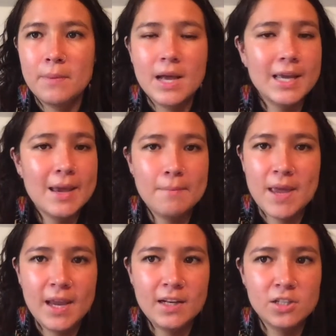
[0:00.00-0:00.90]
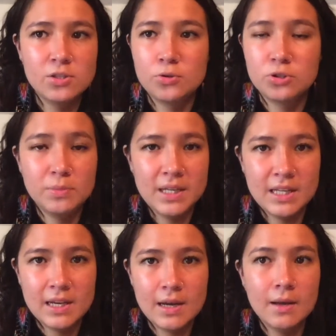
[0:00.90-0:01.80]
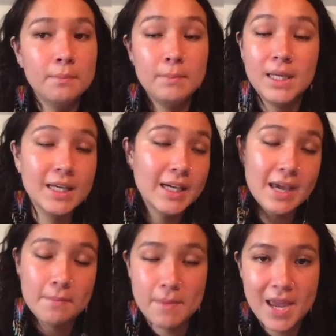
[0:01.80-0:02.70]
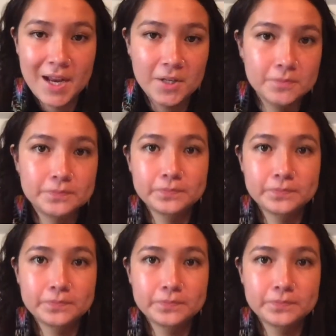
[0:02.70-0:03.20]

a campaign, a social media campaign